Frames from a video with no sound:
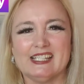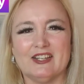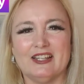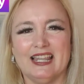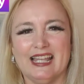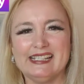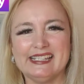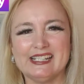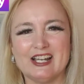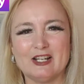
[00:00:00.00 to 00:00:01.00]
So
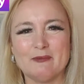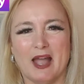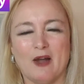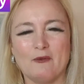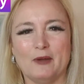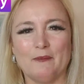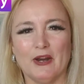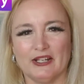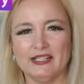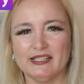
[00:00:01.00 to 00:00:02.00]
let's talk about what
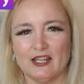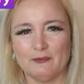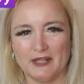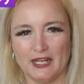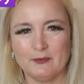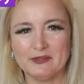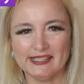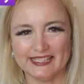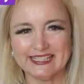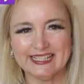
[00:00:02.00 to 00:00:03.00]
market dominating
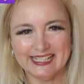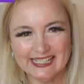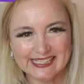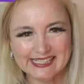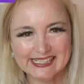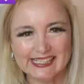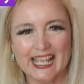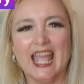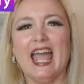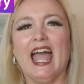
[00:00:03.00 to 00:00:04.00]
position is
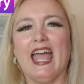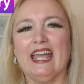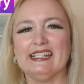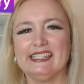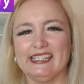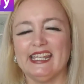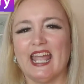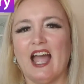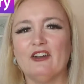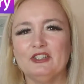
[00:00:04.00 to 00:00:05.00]
and
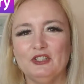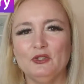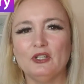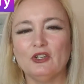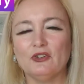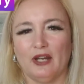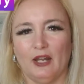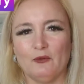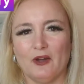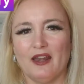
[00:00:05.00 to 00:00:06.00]
see how you can
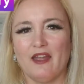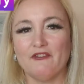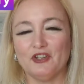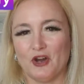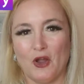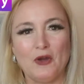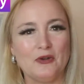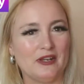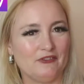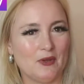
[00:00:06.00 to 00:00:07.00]
create one of your
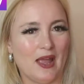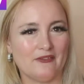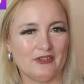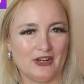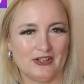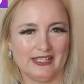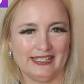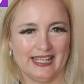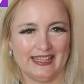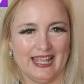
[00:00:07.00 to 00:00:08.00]
own if you haven't already
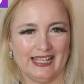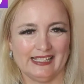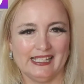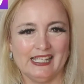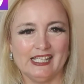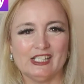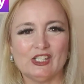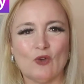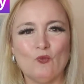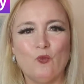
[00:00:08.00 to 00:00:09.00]
done that.
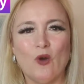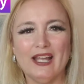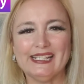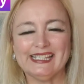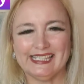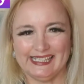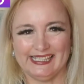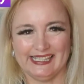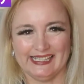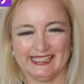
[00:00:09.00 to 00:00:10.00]
So what
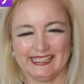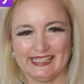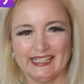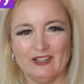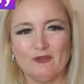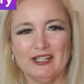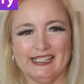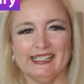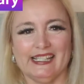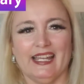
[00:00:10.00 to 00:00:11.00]
is it?
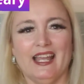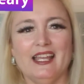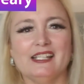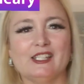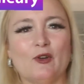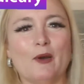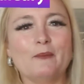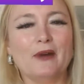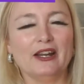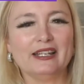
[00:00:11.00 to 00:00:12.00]
What is it? So a
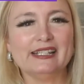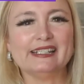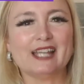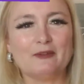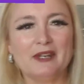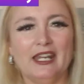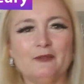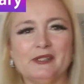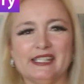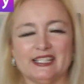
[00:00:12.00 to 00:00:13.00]
market
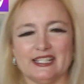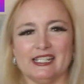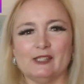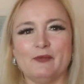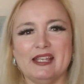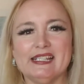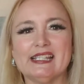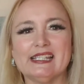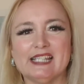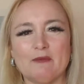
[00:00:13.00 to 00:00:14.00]
dominating position is
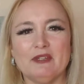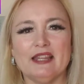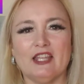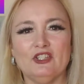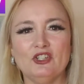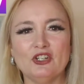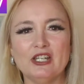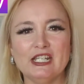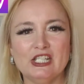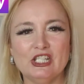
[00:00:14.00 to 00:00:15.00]
basically something that you're
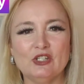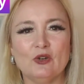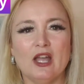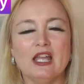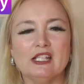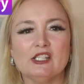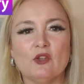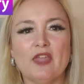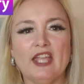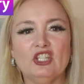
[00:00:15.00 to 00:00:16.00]
going to do
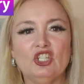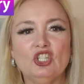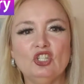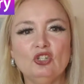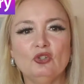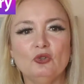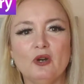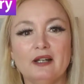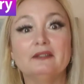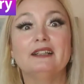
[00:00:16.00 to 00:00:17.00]
so that
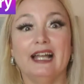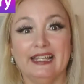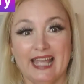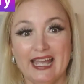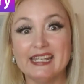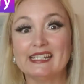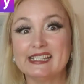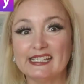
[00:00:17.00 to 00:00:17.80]
you, again,